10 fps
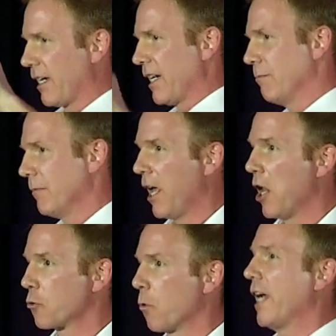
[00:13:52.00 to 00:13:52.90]
I'm
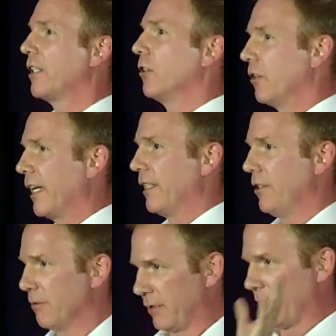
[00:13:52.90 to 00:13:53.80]
trying to look at
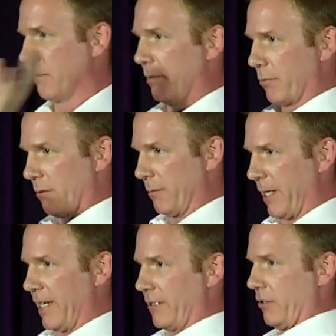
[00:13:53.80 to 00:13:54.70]
you, and then my problem, my
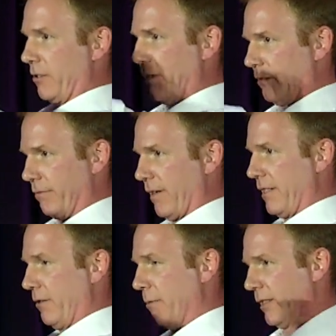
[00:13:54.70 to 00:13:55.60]
eyes is trying to find
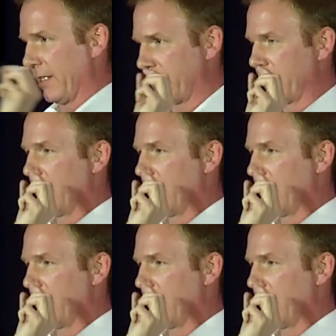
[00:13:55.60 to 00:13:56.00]
you, but that's